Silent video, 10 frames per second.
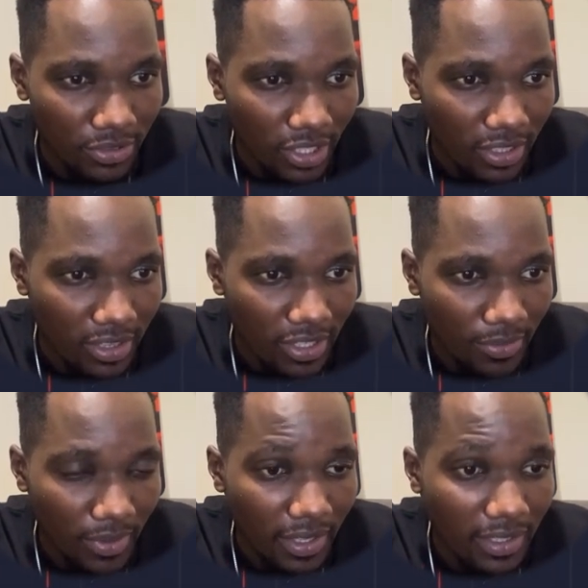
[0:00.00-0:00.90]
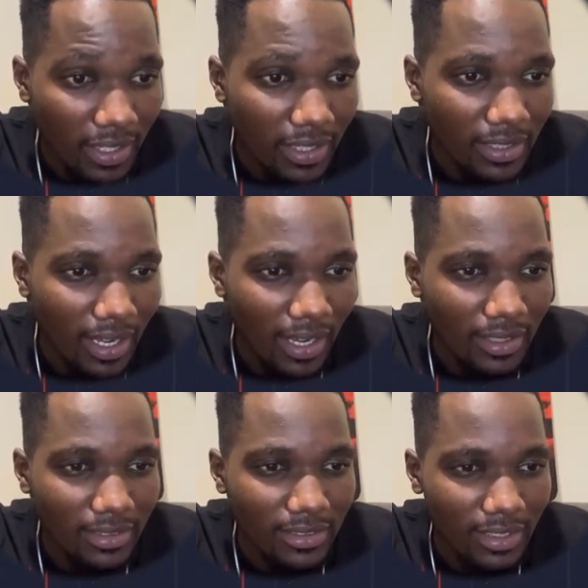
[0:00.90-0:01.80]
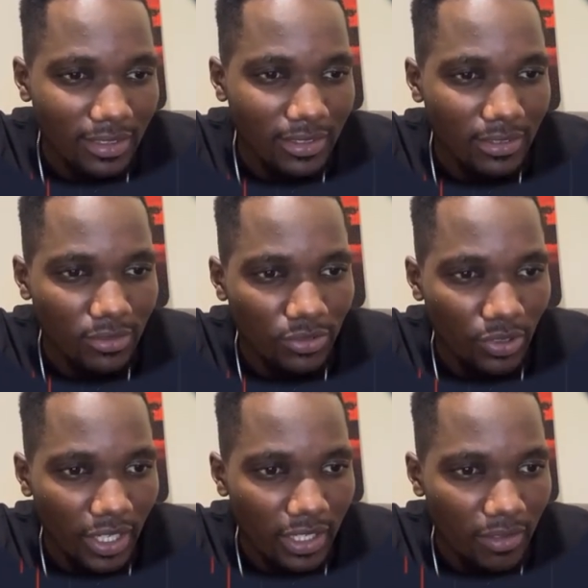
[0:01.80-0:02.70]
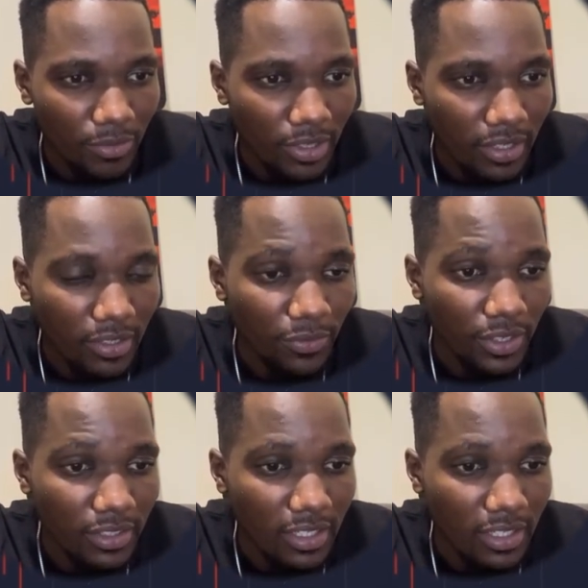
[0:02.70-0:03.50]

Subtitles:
change them again and just try with a different